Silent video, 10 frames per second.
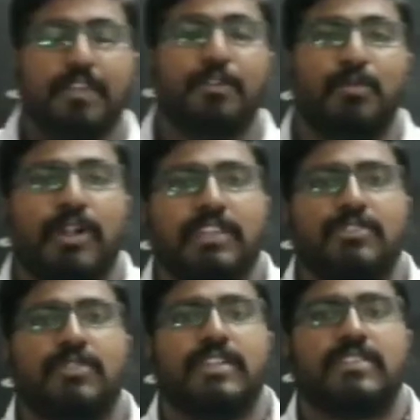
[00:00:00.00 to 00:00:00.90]
Good morning,
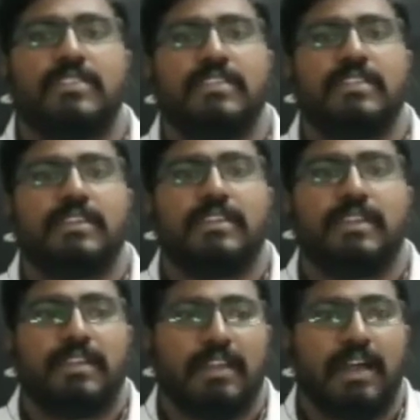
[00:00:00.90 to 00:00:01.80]
students.
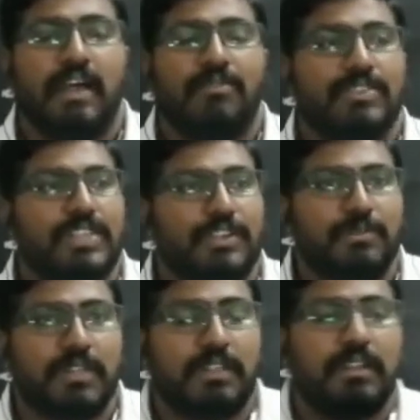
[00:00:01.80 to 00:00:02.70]
I am Vijay
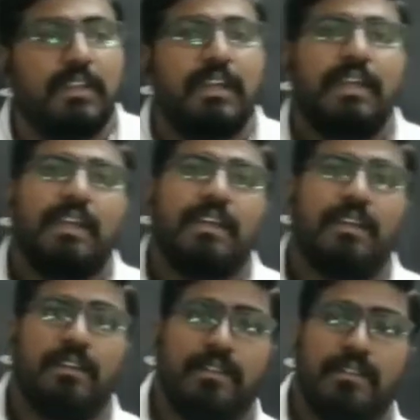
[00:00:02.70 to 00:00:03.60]
Kumar,
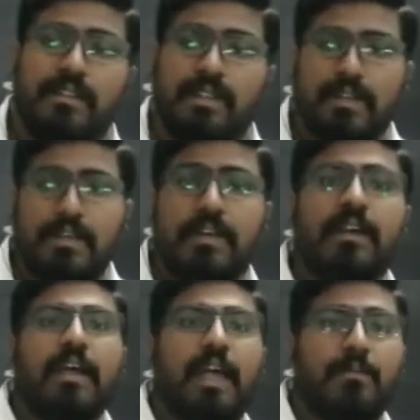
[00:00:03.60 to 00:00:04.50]
and I
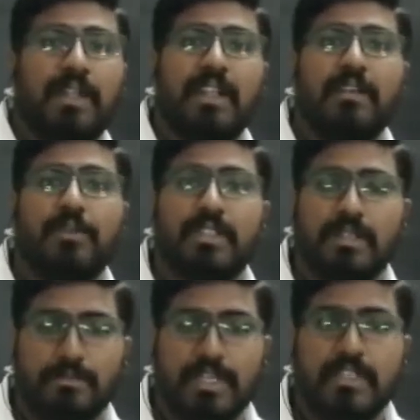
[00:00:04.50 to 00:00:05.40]
am dealing with
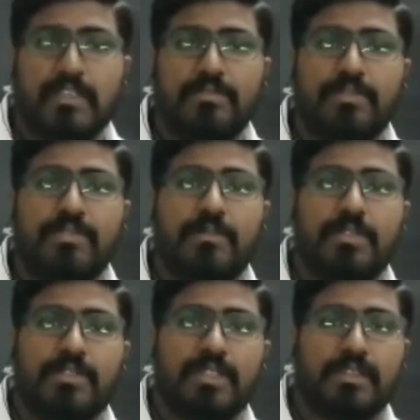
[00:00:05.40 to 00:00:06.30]
the BSc 5th
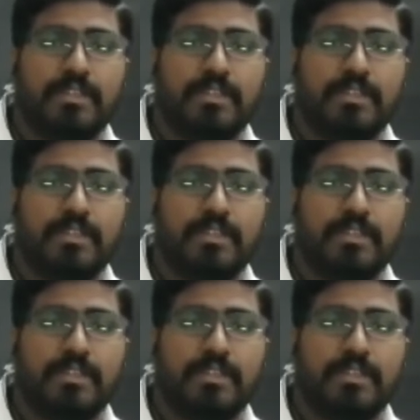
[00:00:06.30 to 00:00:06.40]
semester.